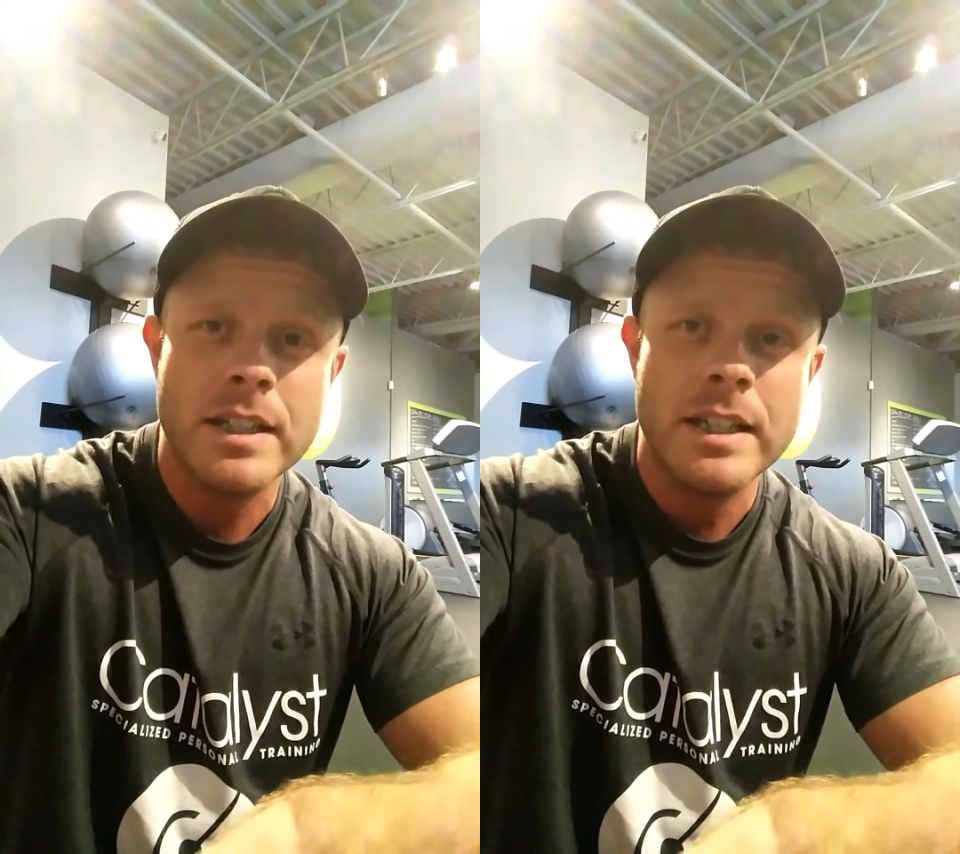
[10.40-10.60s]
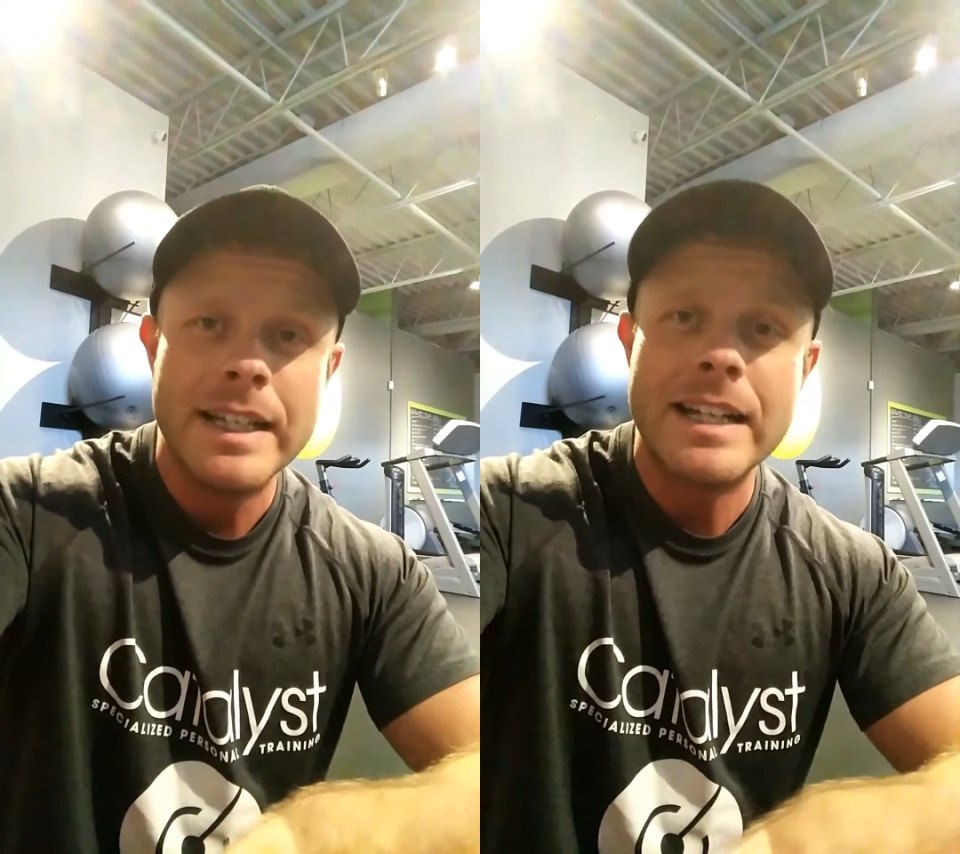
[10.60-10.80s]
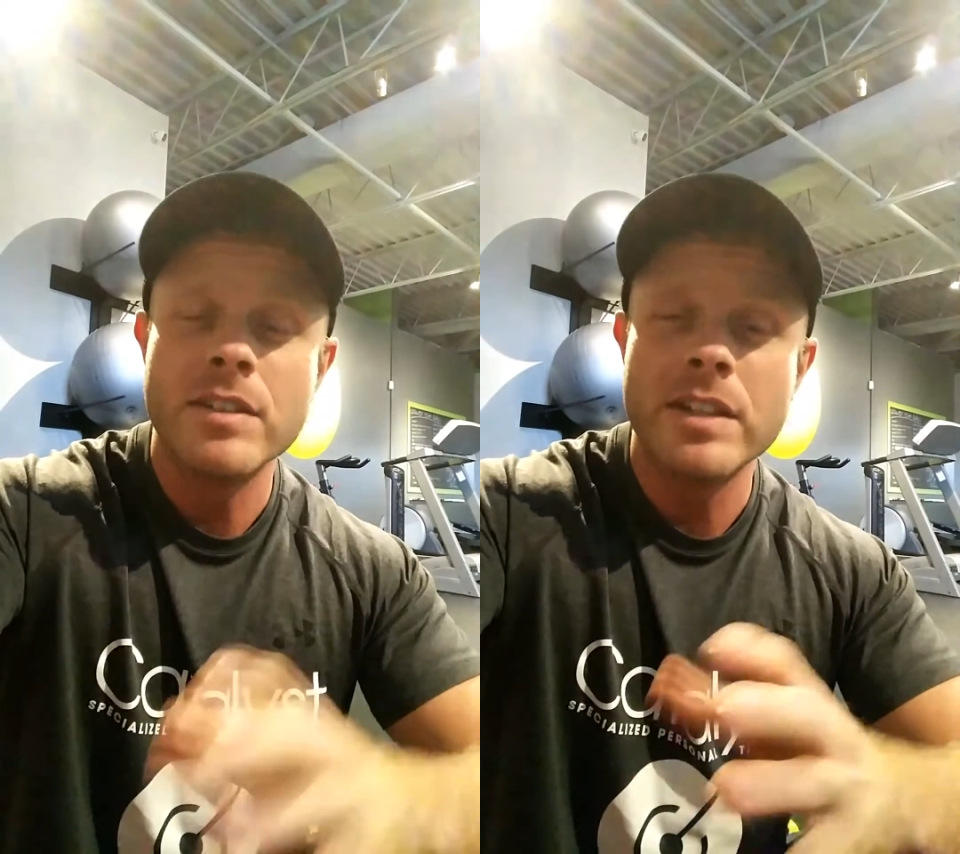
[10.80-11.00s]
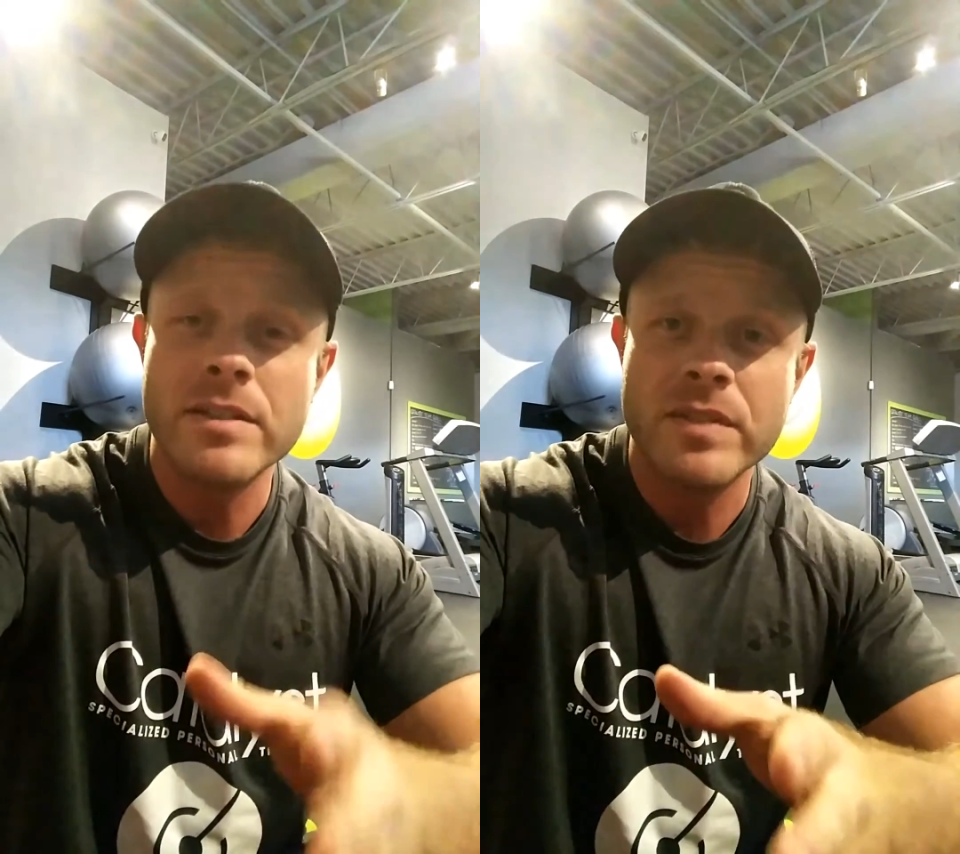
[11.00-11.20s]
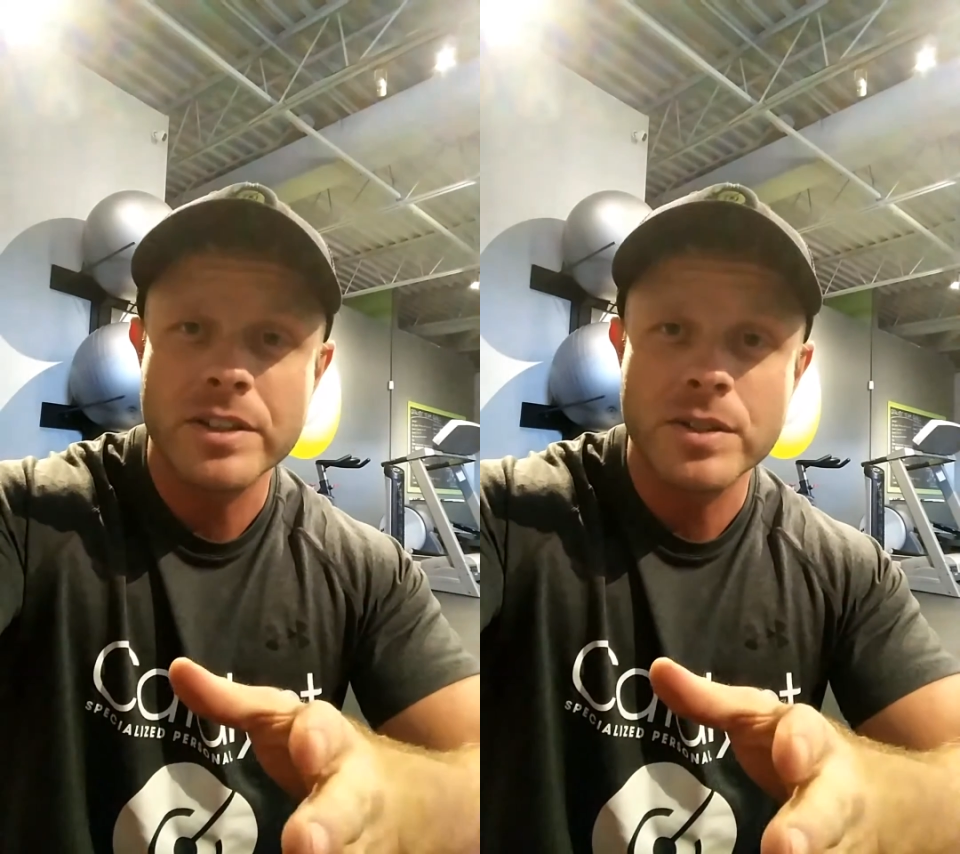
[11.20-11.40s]
and how they
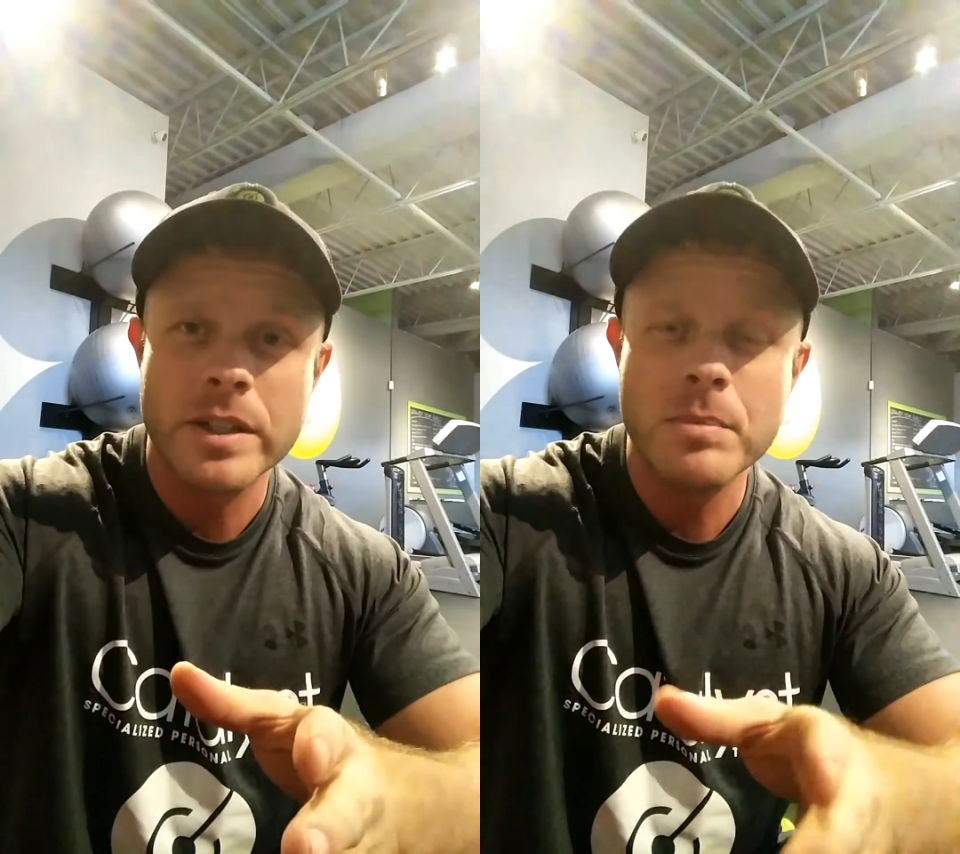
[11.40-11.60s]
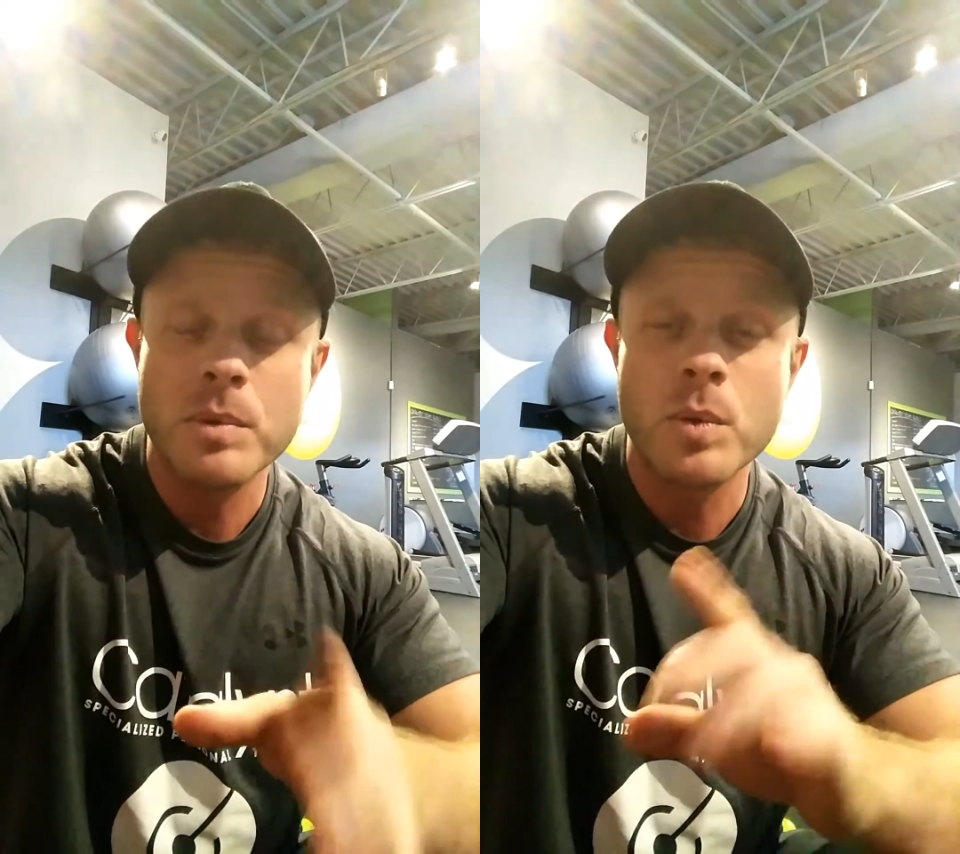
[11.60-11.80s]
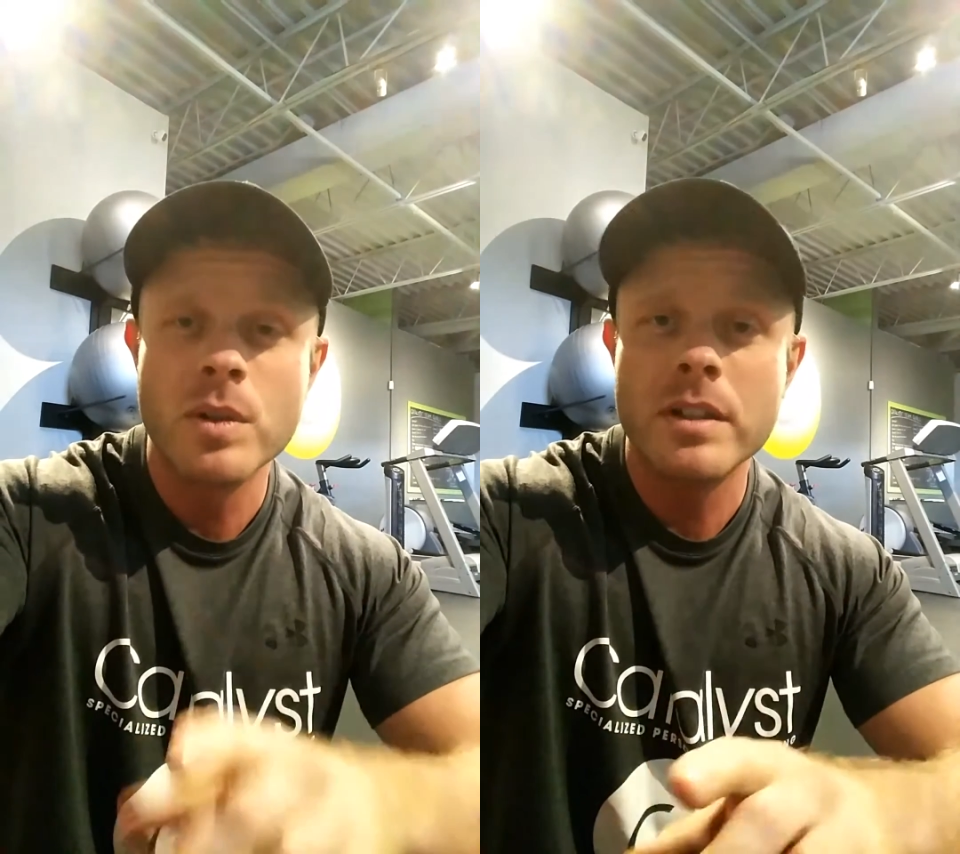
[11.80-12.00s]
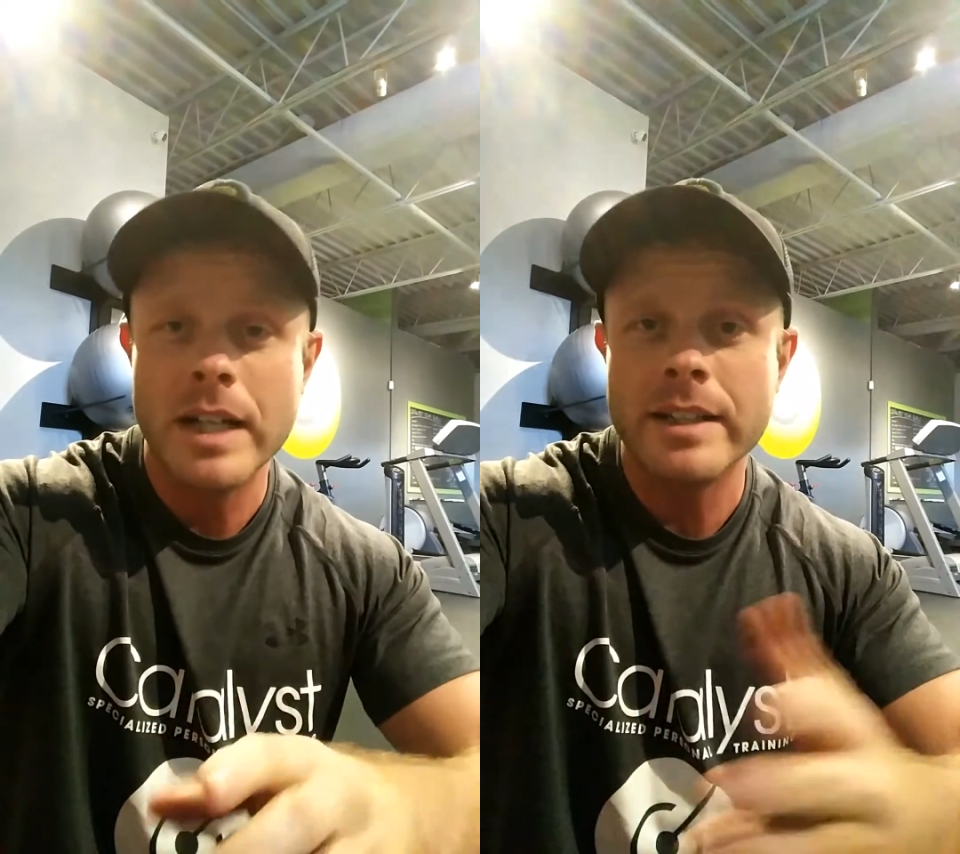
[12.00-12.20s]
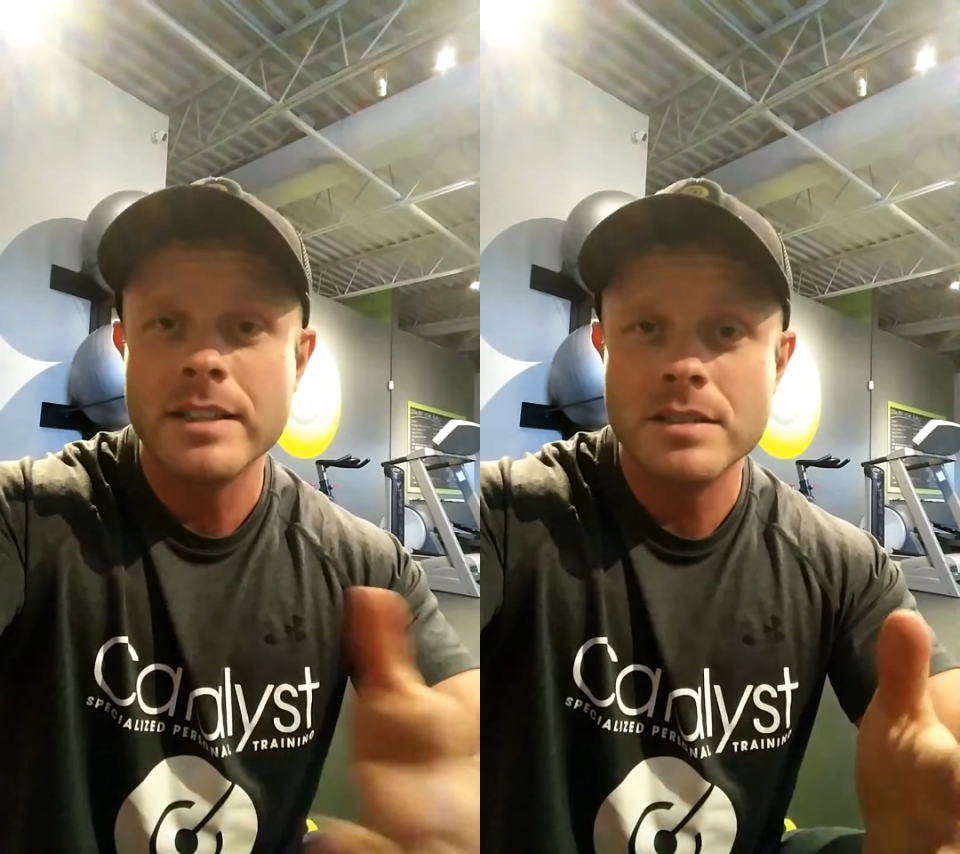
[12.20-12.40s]
affect your hip, or I
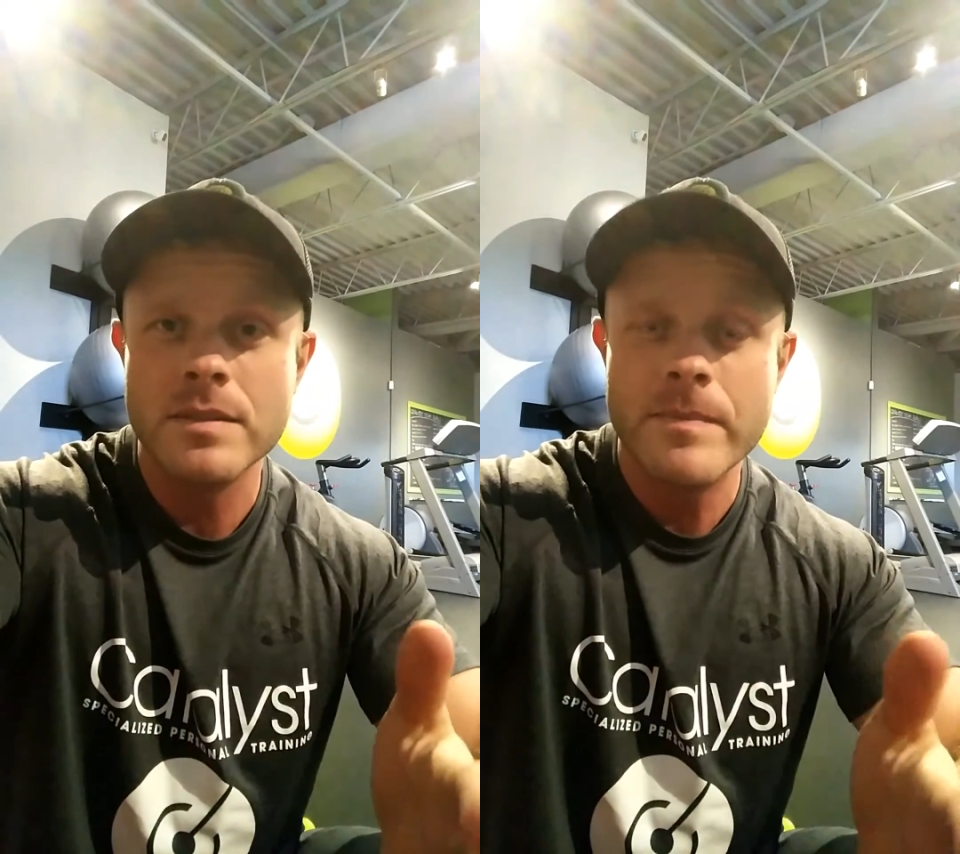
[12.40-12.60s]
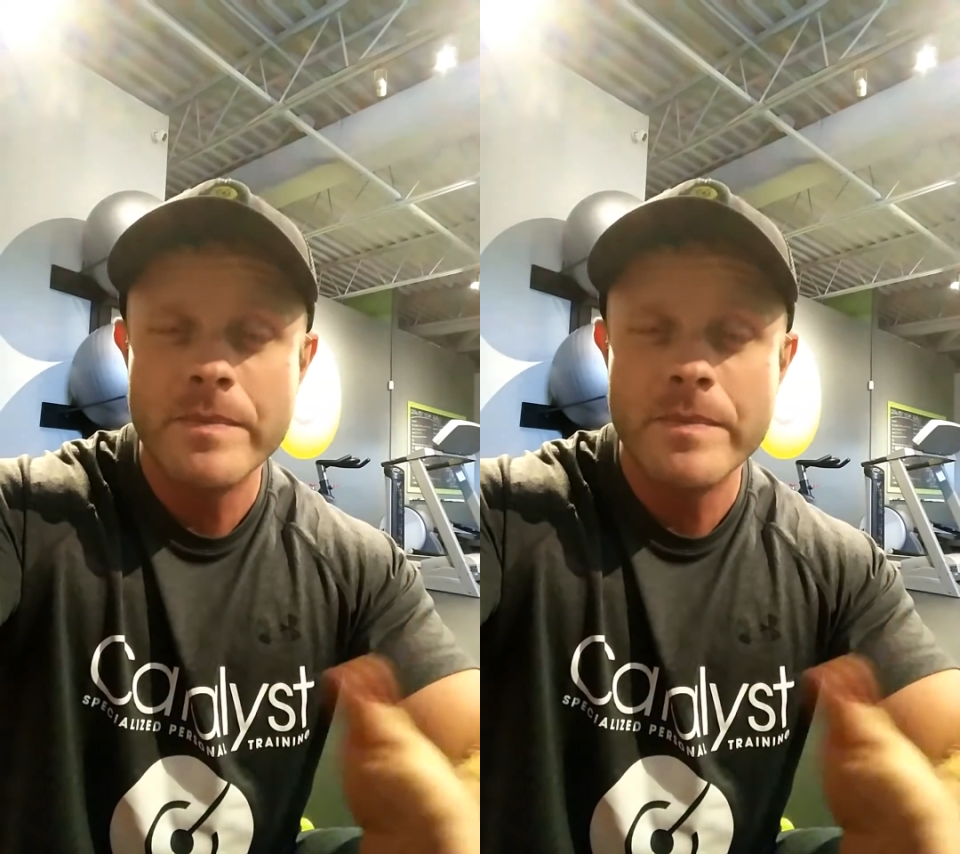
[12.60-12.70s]
guess